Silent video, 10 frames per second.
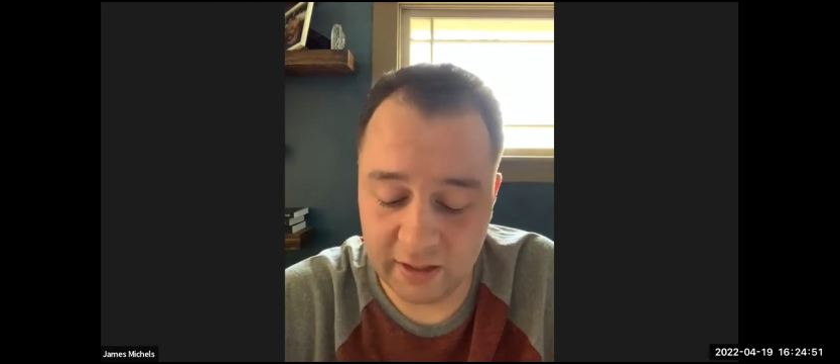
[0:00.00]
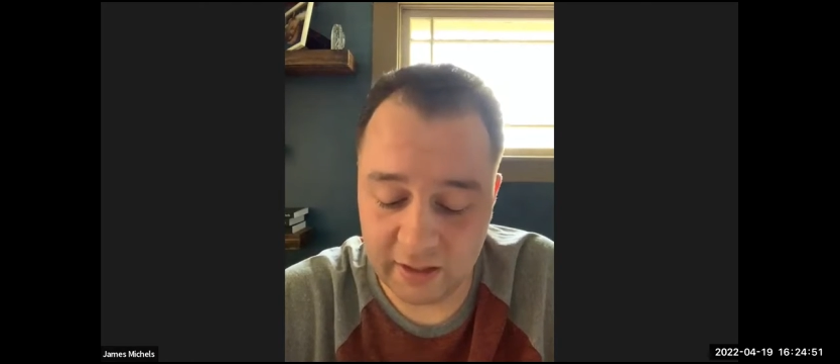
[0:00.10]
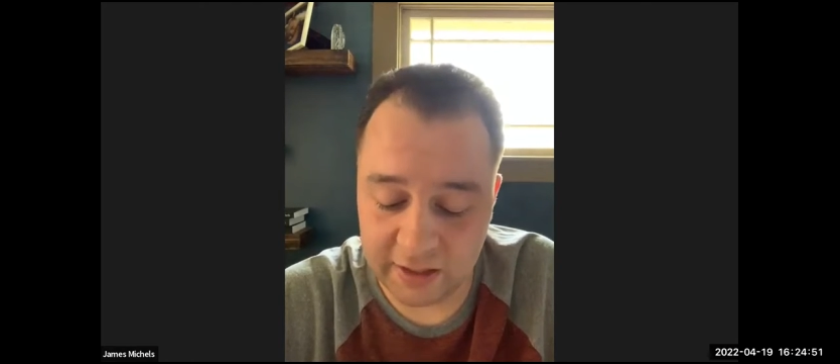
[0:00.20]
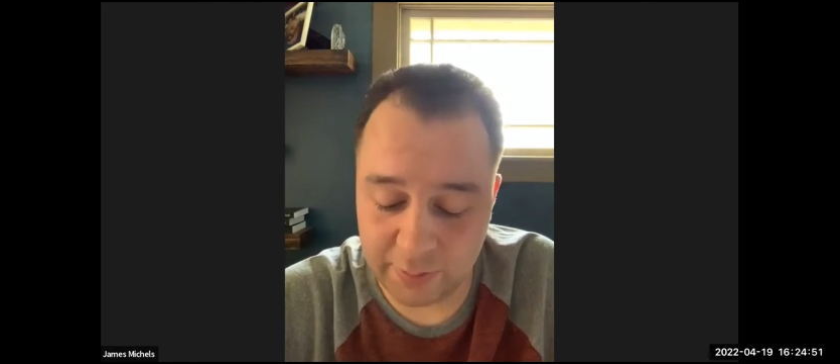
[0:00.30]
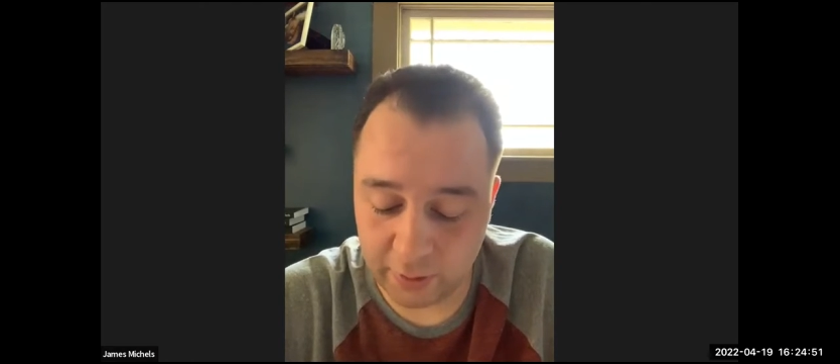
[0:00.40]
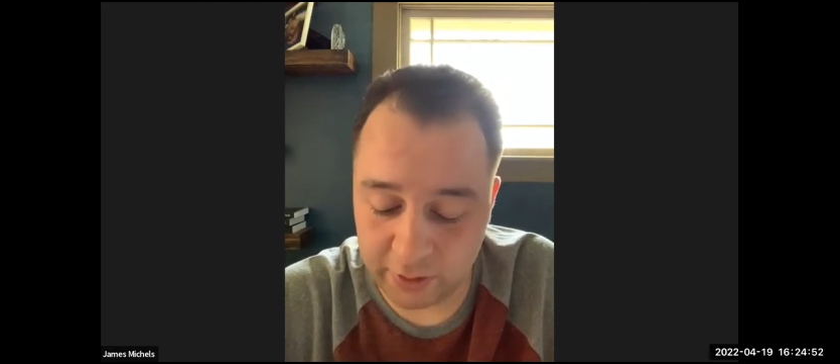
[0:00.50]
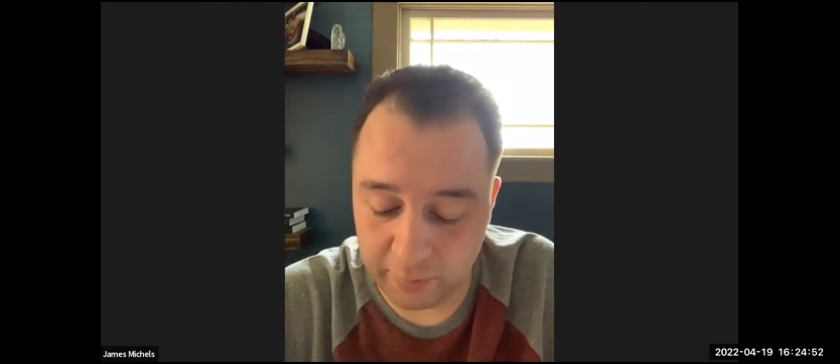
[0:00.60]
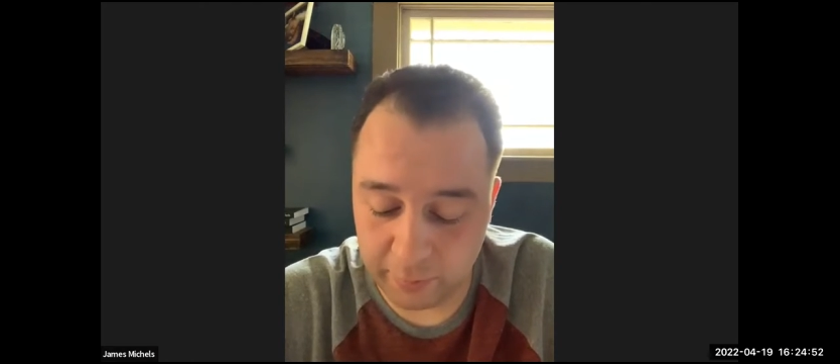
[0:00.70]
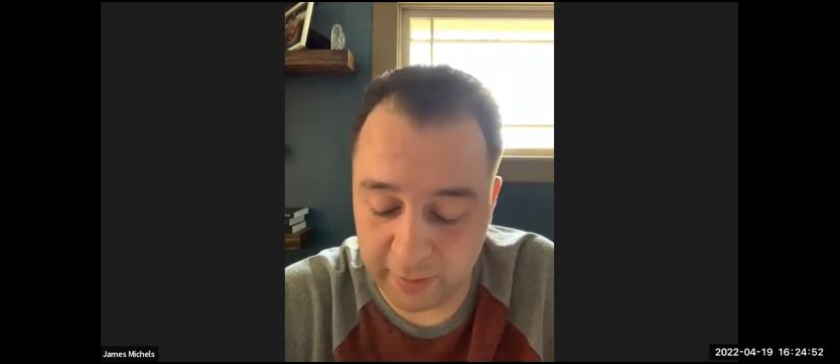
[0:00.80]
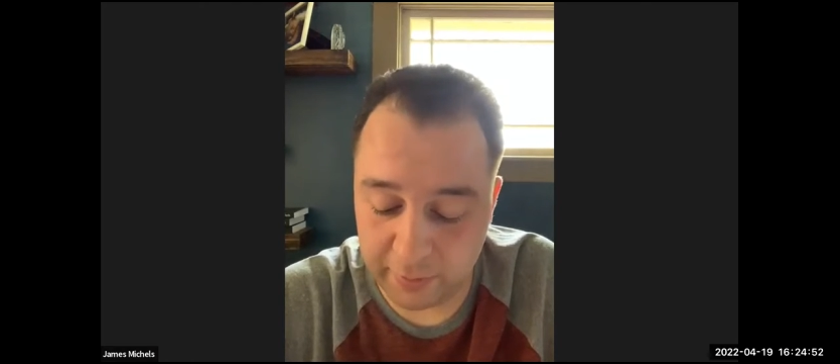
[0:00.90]
That's when he heard the
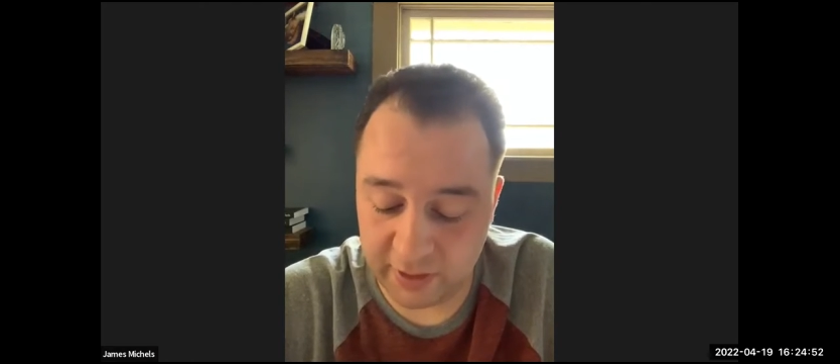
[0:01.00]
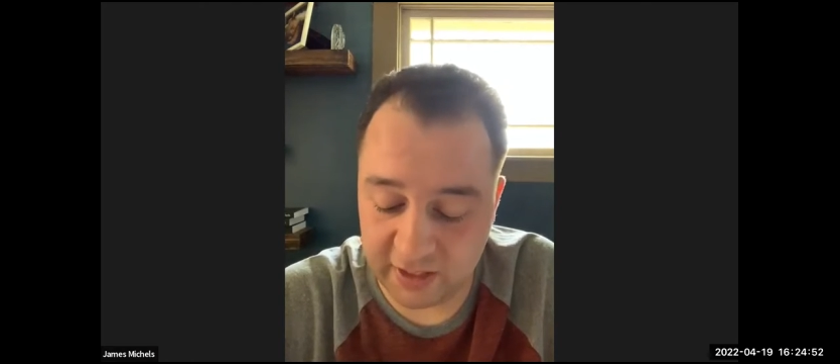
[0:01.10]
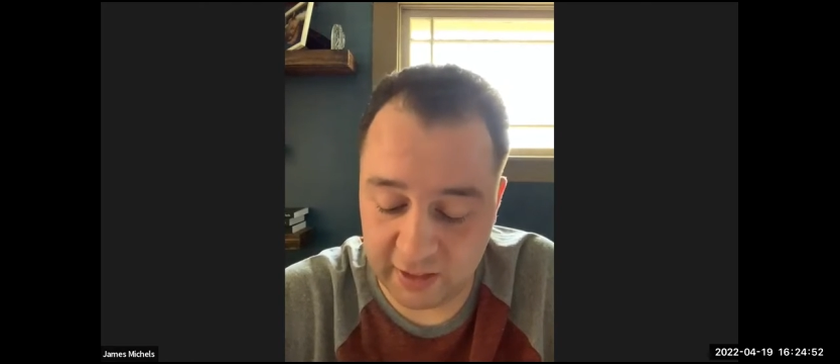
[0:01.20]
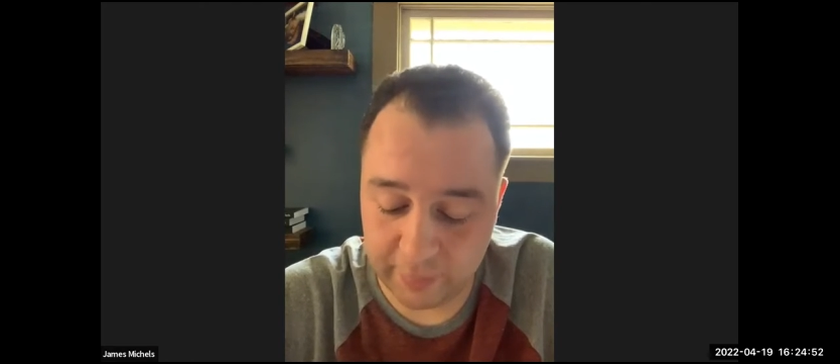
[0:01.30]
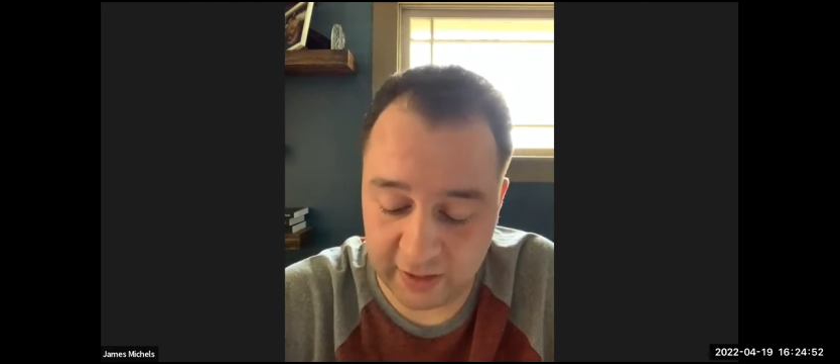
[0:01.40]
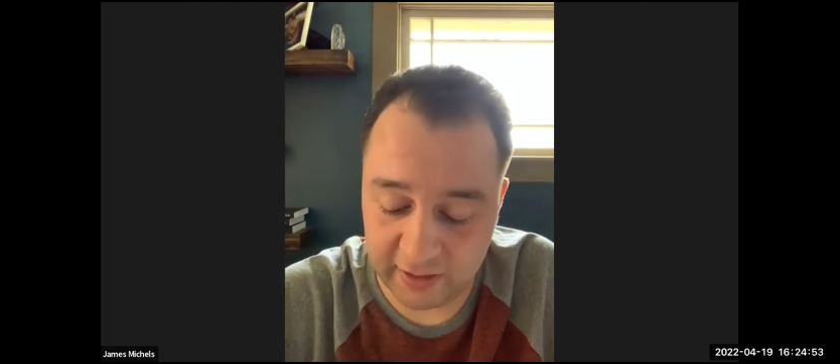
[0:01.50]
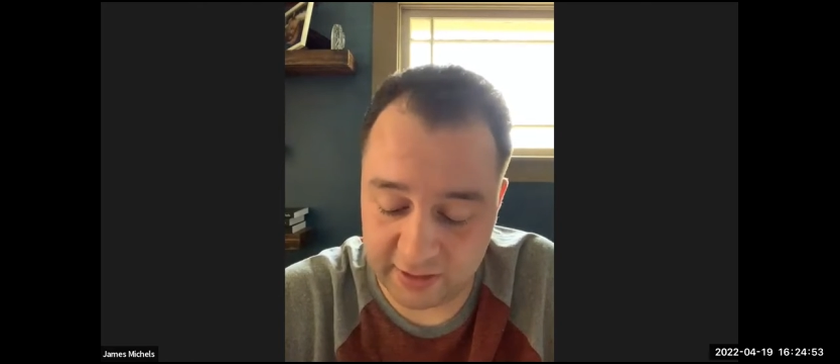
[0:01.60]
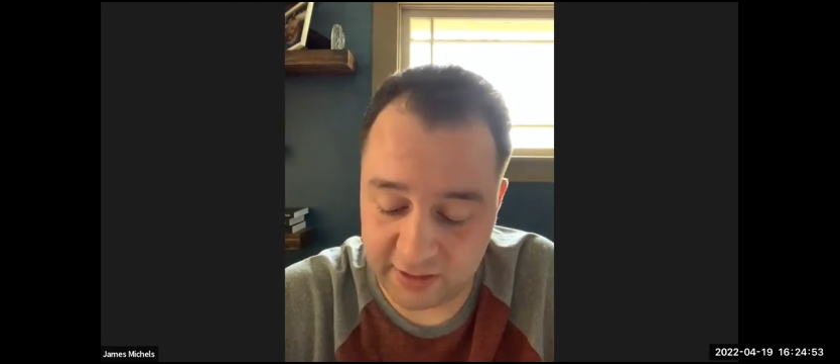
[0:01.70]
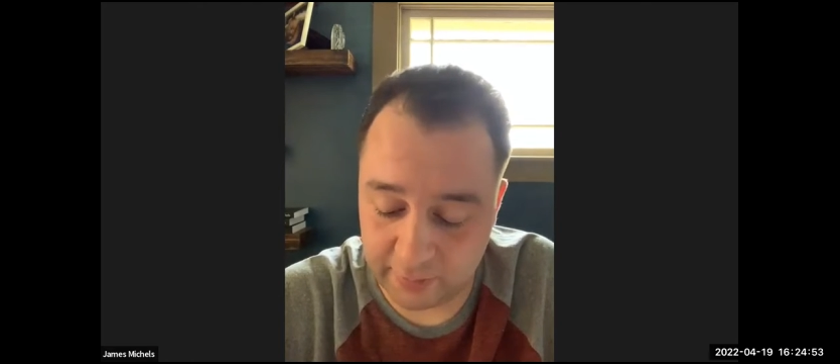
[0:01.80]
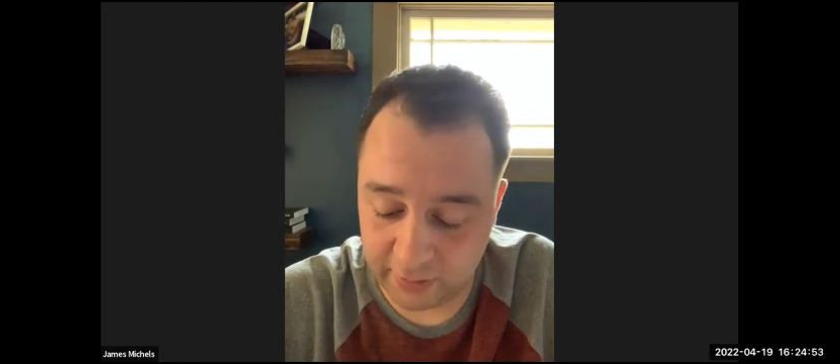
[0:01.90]
beep of the keypad
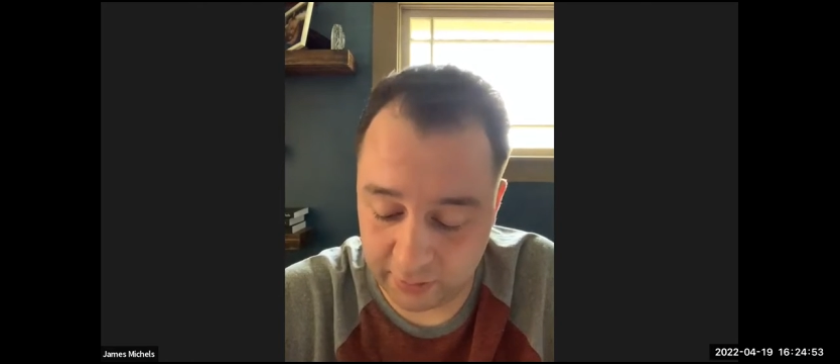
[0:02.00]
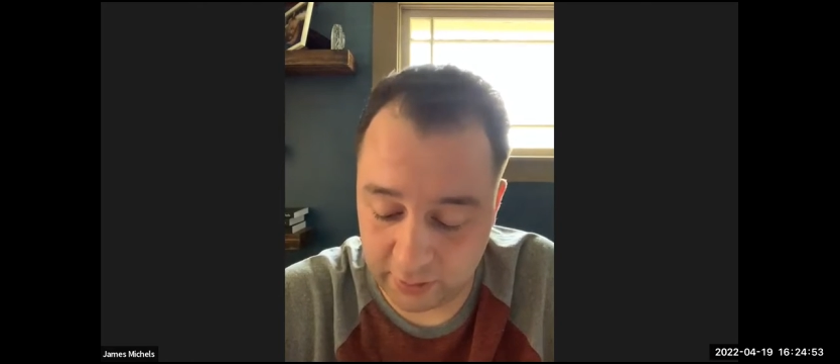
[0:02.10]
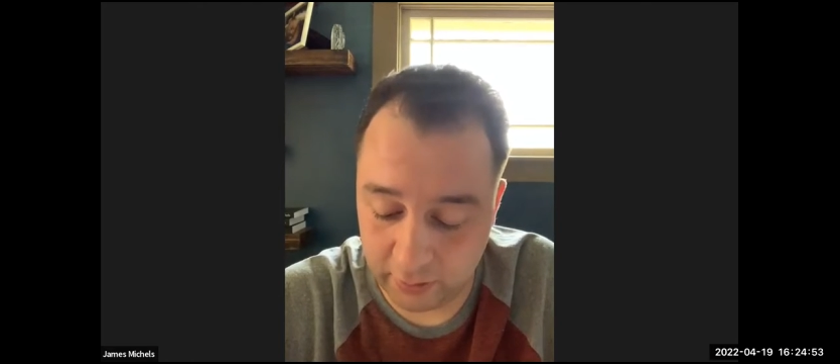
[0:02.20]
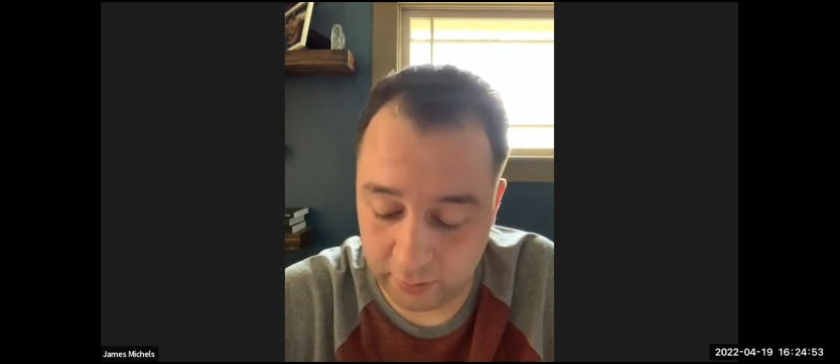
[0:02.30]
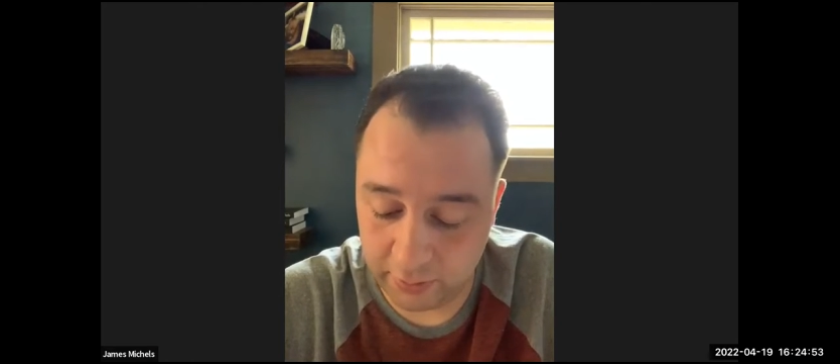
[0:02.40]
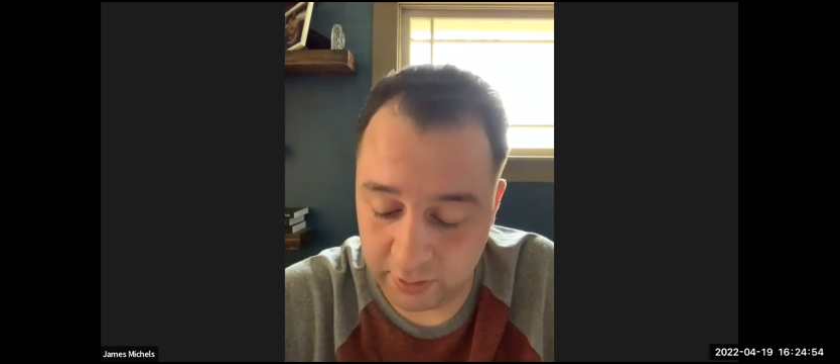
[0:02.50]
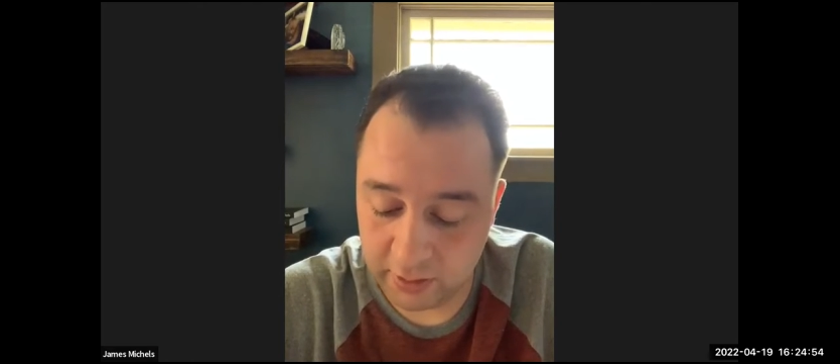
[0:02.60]
accepting the code.